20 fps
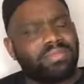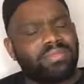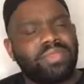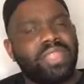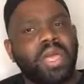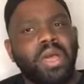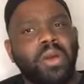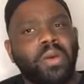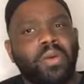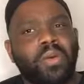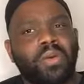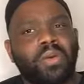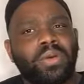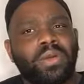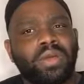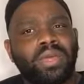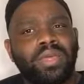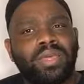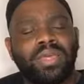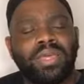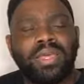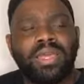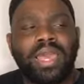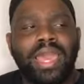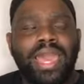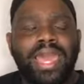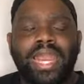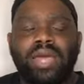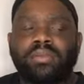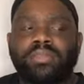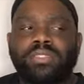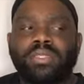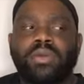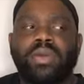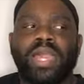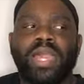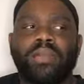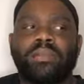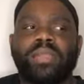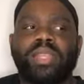No. And I was so
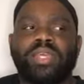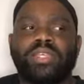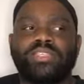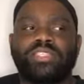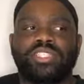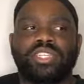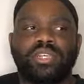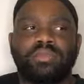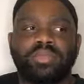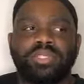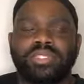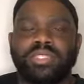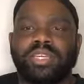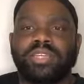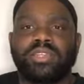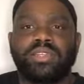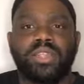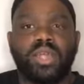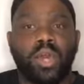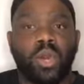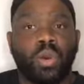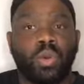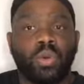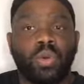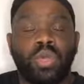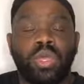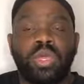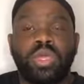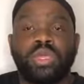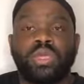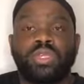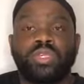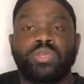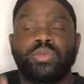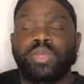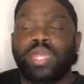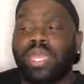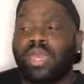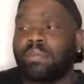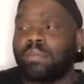happy that Jeremy said no.
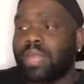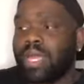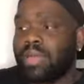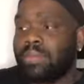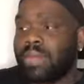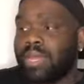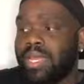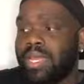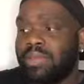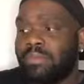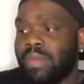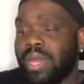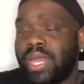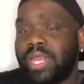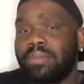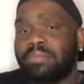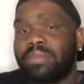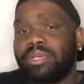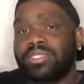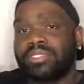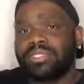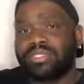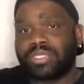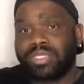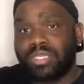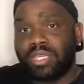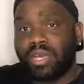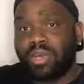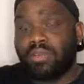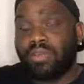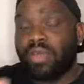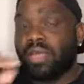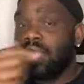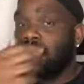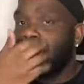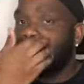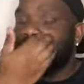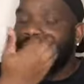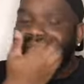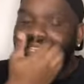You can't blame anybody but yourself.
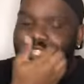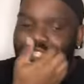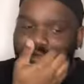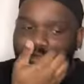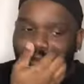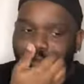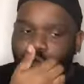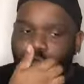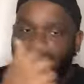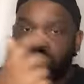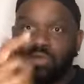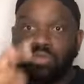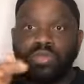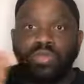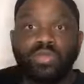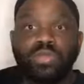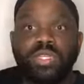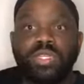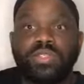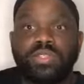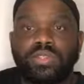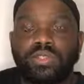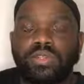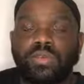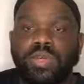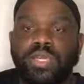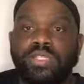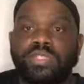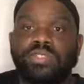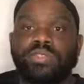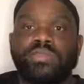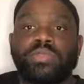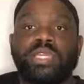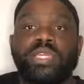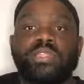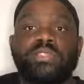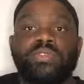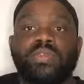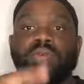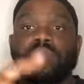He says, but what you do need to do is you
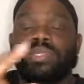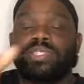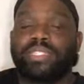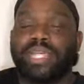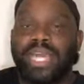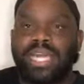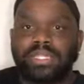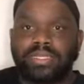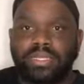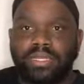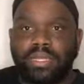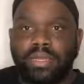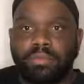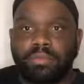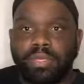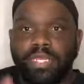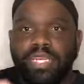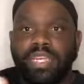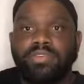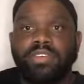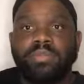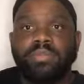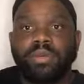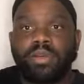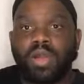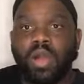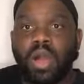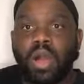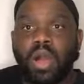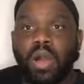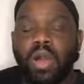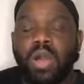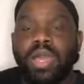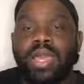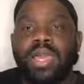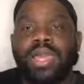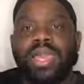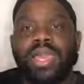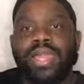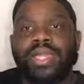need to reach out to him, give him a call,
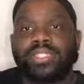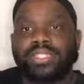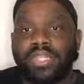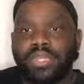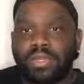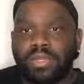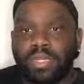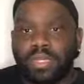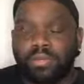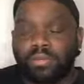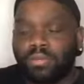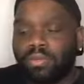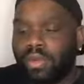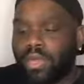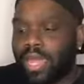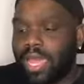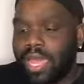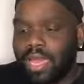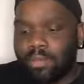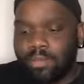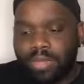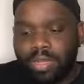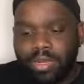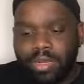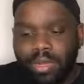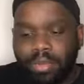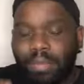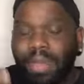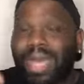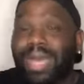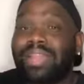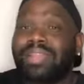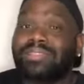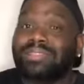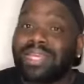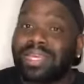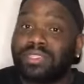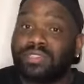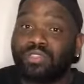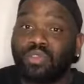and tell him what happened,
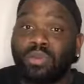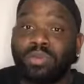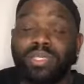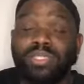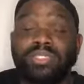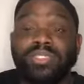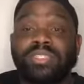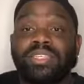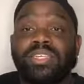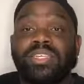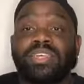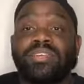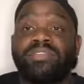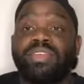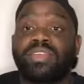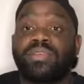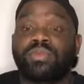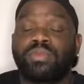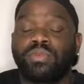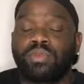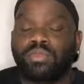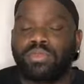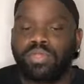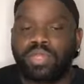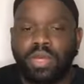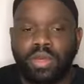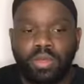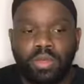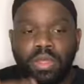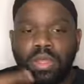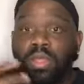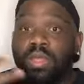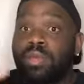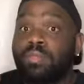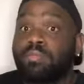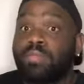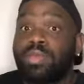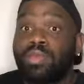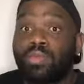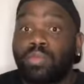apologize to him, and see if he will, you know,
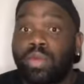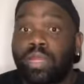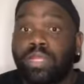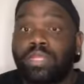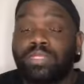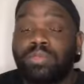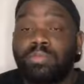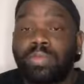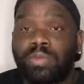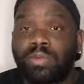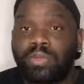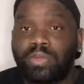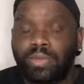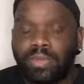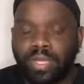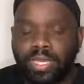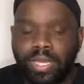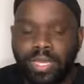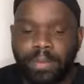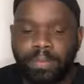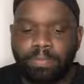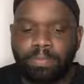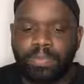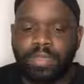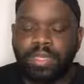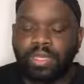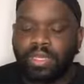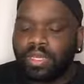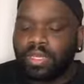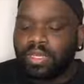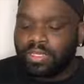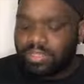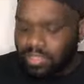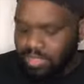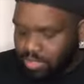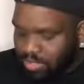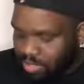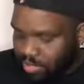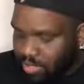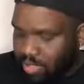be willing to meet with you again. So
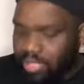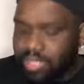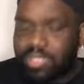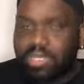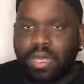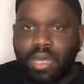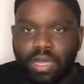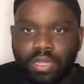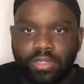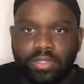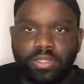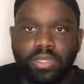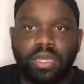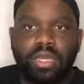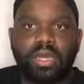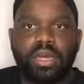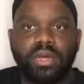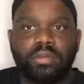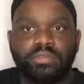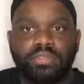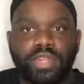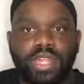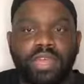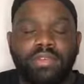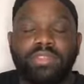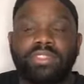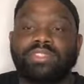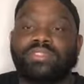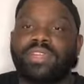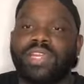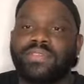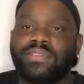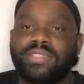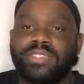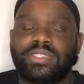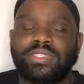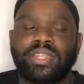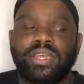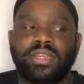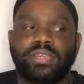she does call um, Travis, and Travis
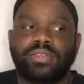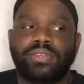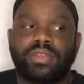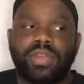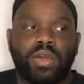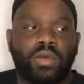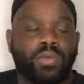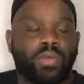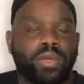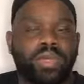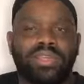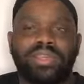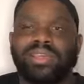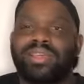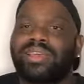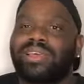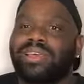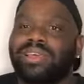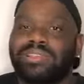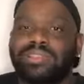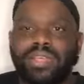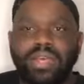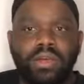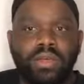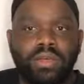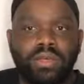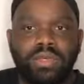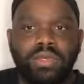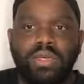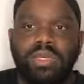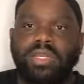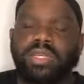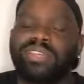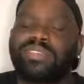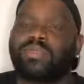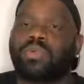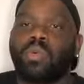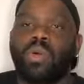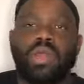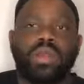is like, you know what, it's all good.
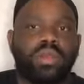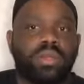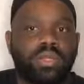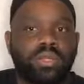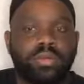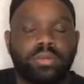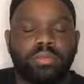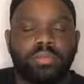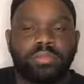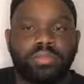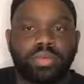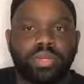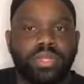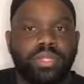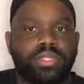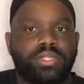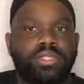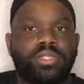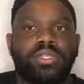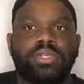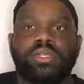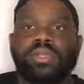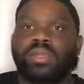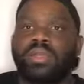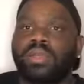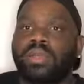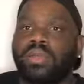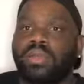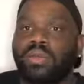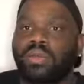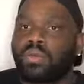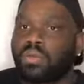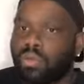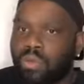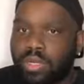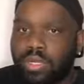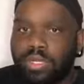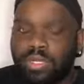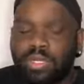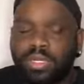It's water under the bridge.
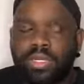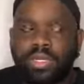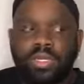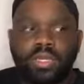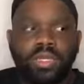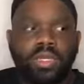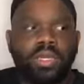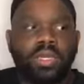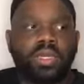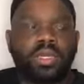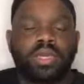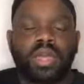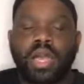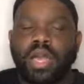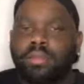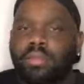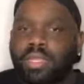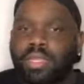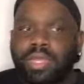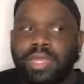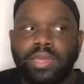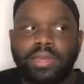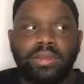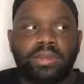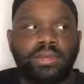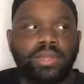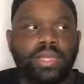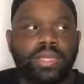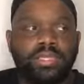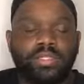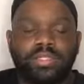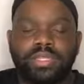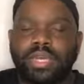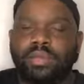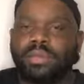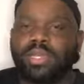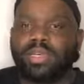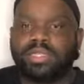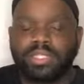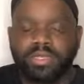We're good. Call me later, call
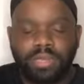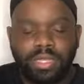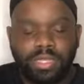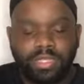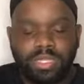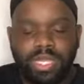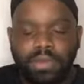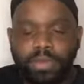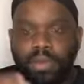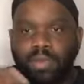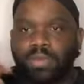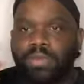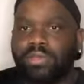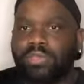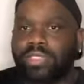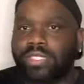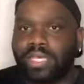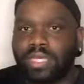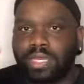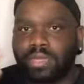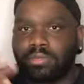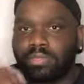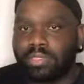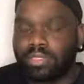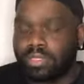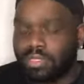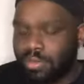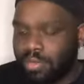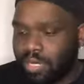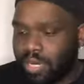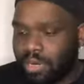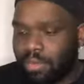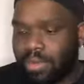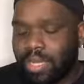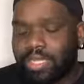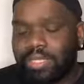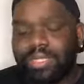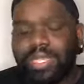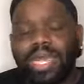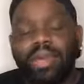me some other time, and we'll set up to do it. And I'm
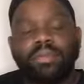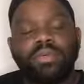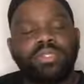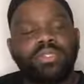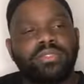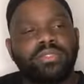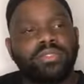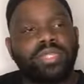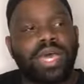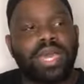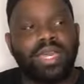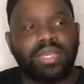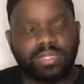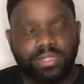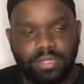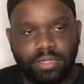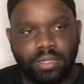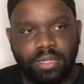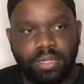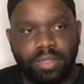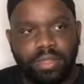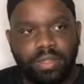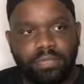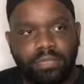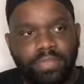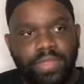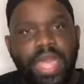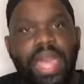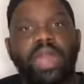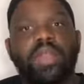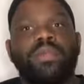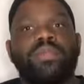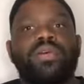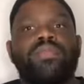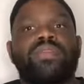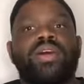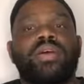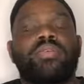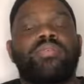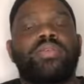like, that was nice. I don't know
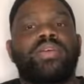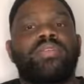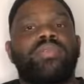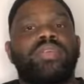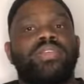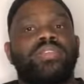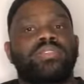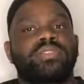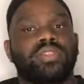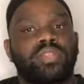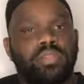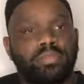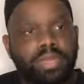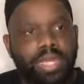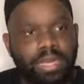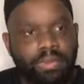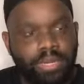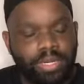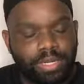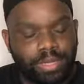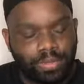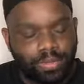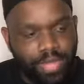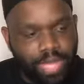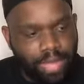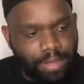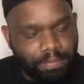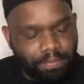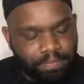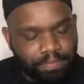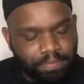if I would have necessarily been able to do that.